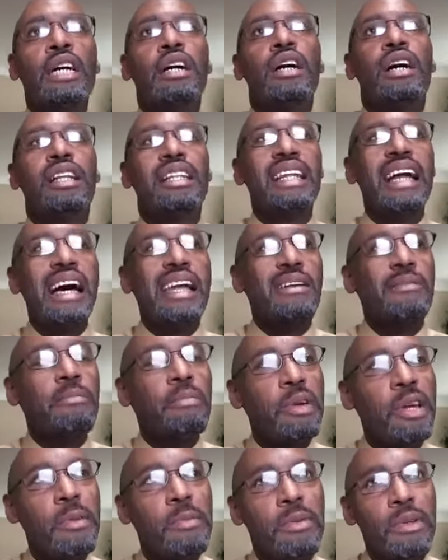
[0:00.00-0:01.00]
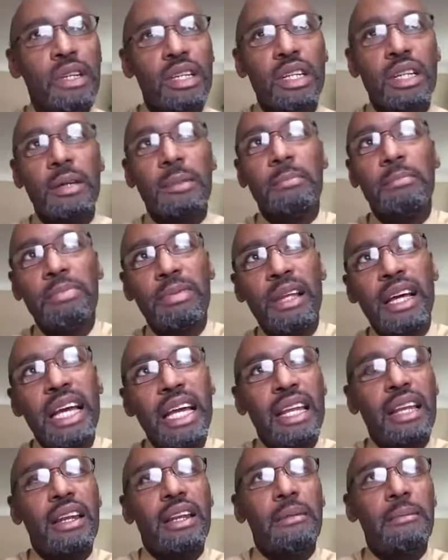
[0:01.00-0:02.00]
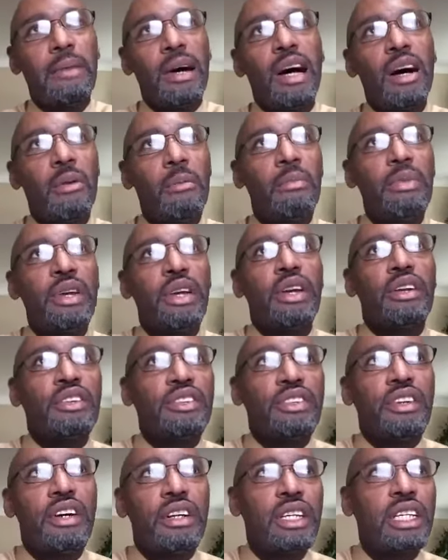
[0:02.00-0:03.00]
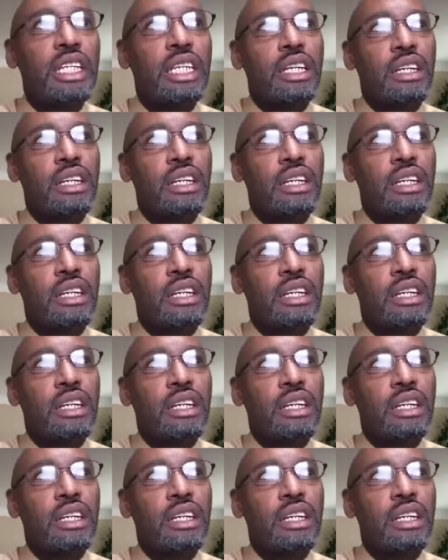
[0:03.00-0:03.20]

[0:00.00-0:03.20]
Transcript: A lot of people are complaining about being shut in